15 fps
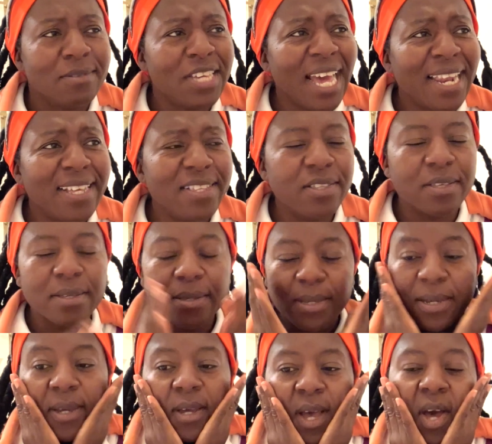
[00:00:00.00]
Challenge.
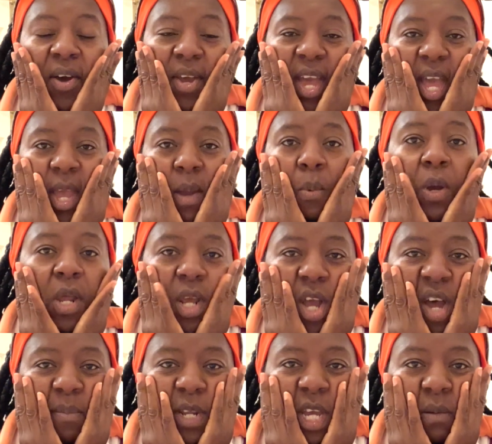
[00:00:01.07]
Okay, we're going to
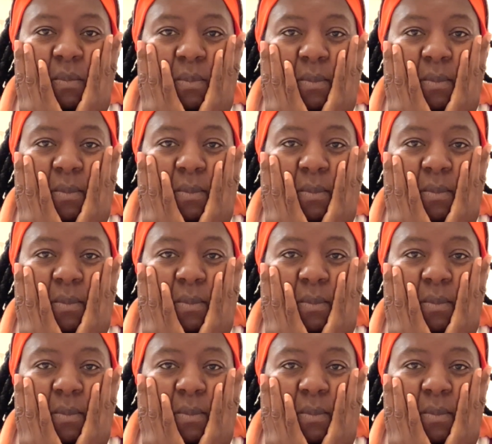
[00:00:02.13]
calm down.